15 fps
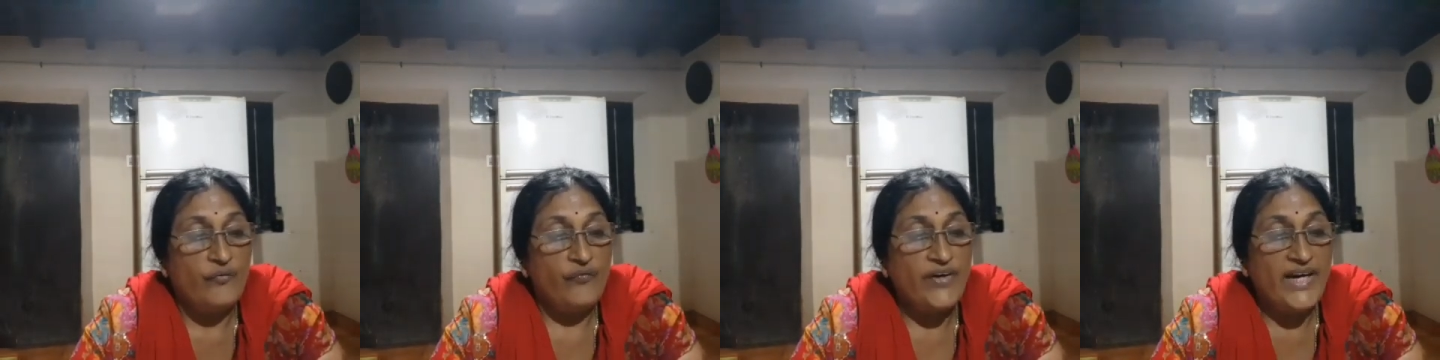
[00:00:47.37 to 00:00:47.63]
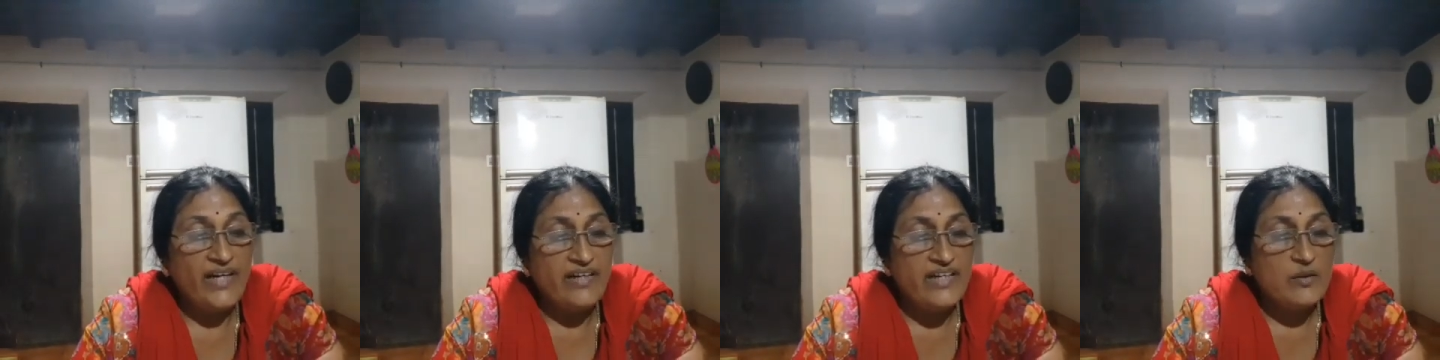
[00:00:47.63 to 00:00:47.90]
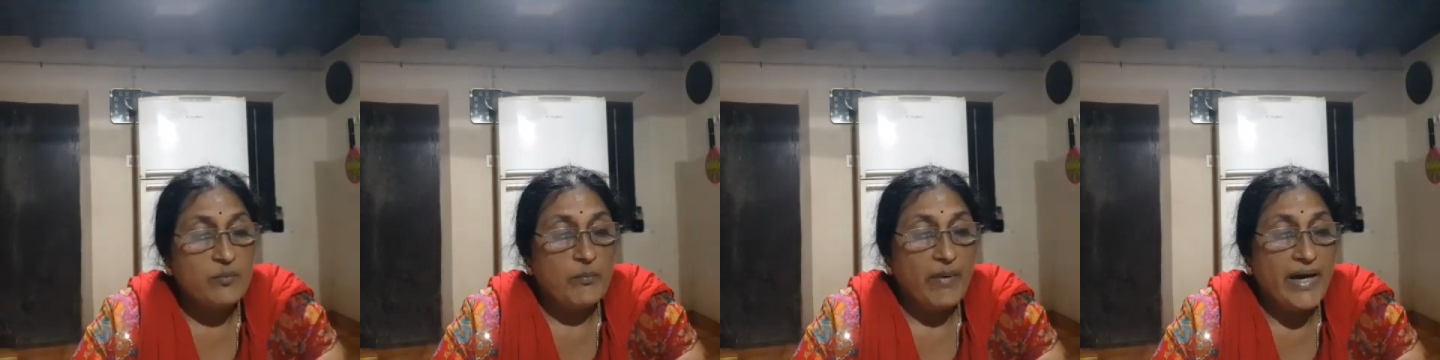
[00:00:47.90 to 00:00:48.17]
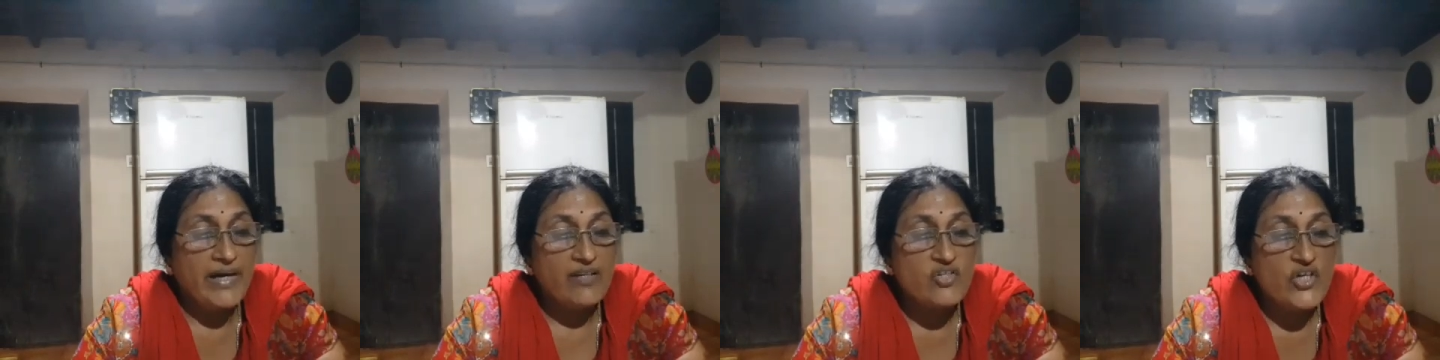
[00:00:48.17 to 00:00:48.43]
when did
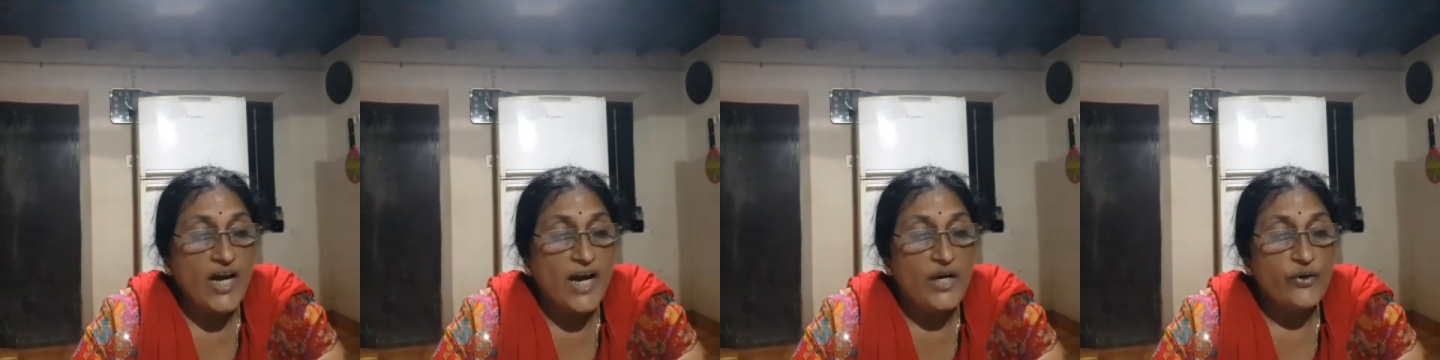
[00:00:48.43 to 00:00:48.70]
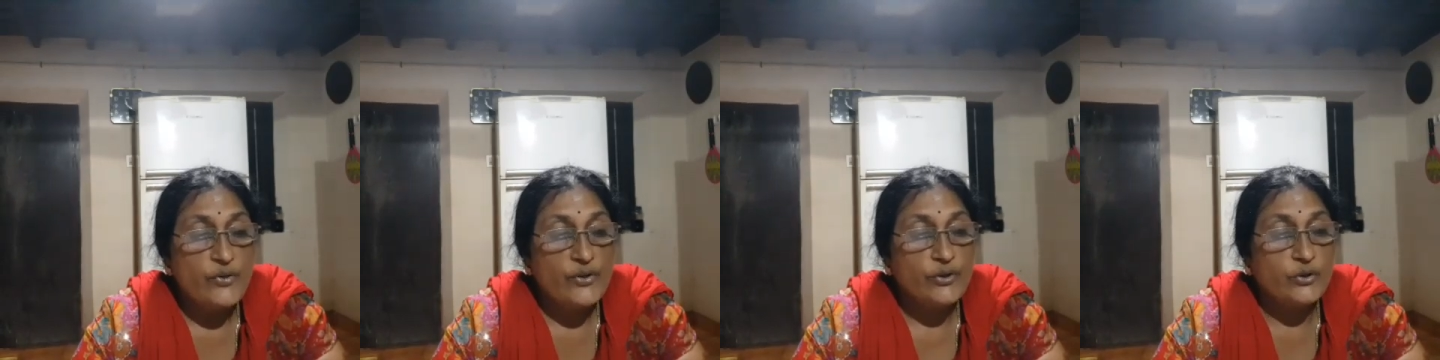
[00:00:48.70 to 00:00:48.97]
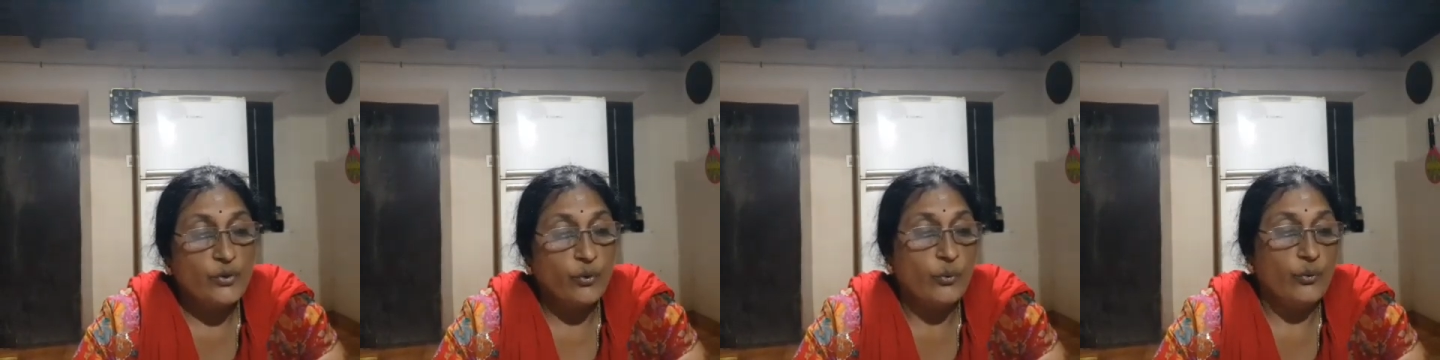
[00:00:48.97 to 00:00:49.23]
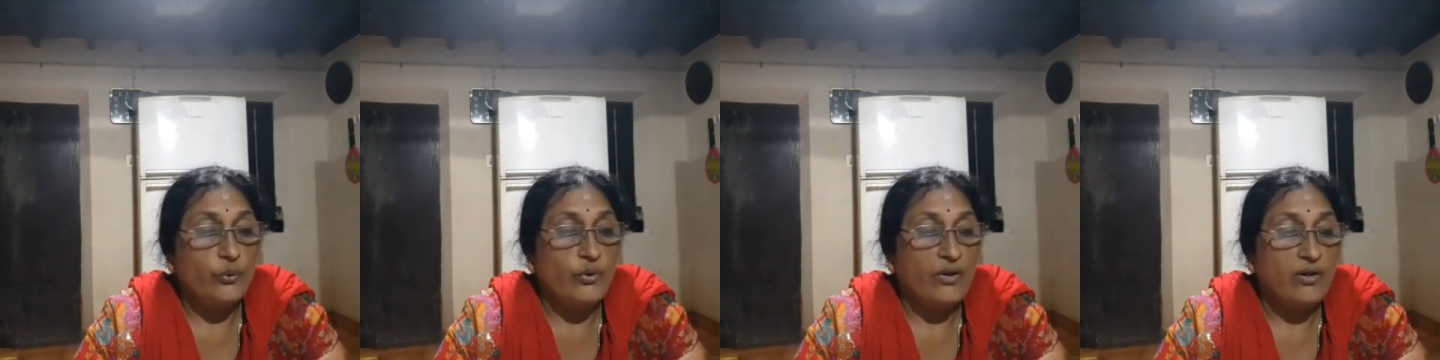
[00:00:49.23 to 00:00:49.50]
my childhood go
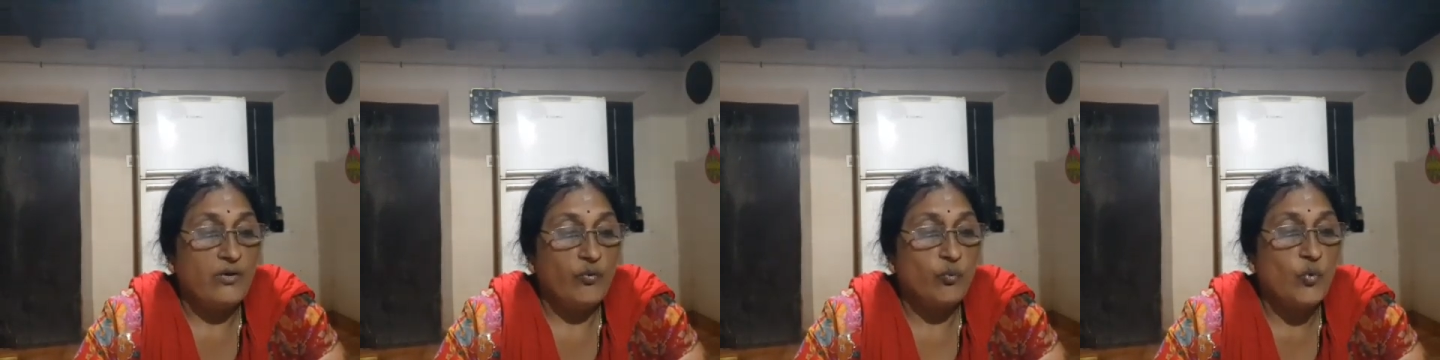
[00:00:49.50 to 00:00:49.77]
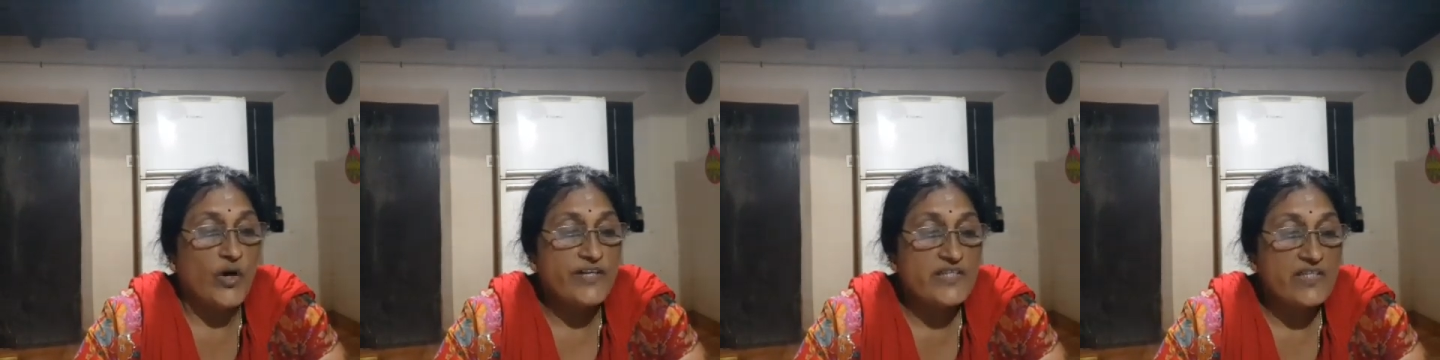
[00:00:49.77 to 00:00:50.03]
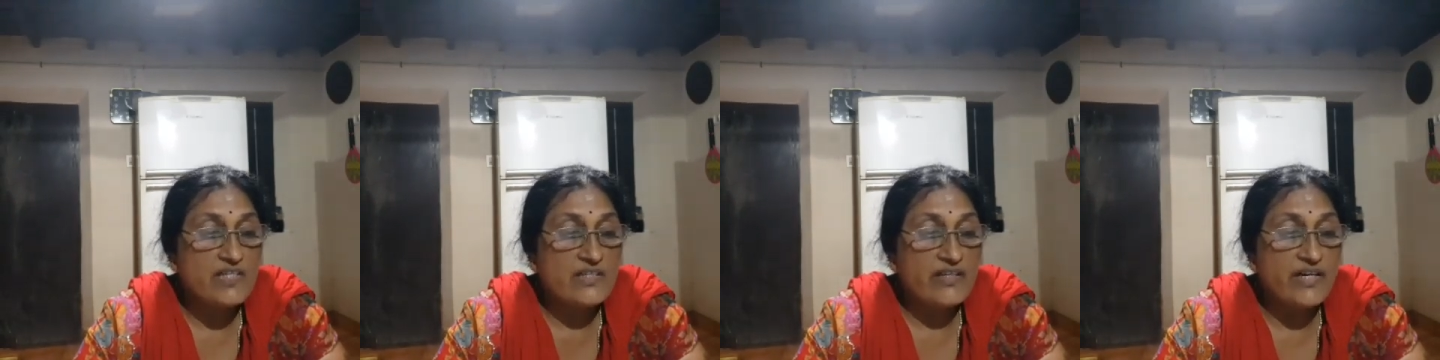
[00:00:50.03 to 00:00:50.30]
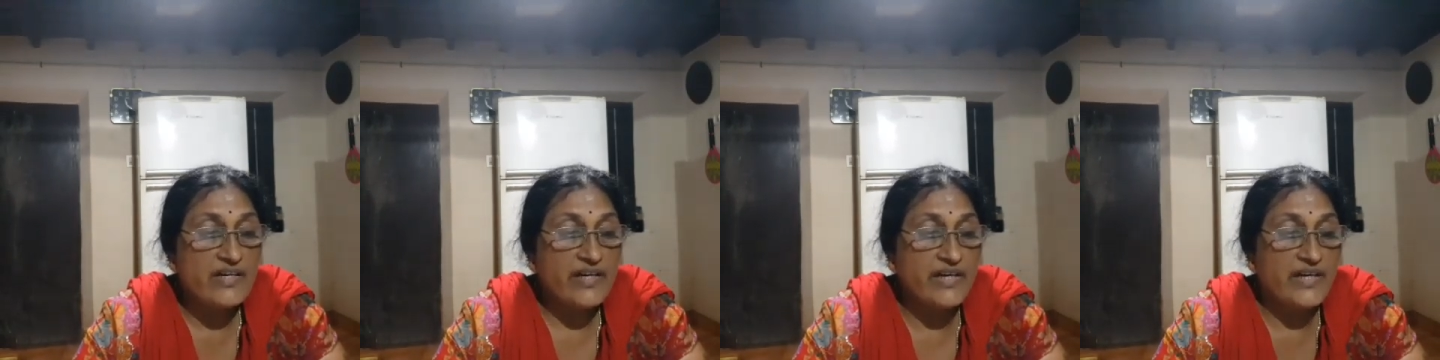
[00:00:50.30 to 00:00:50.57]
was it
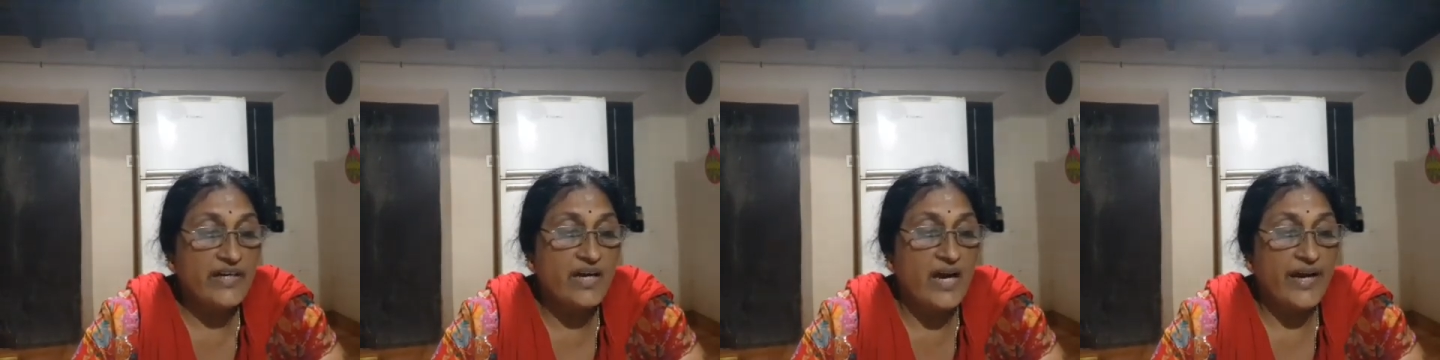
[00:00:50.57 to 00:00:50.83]
the day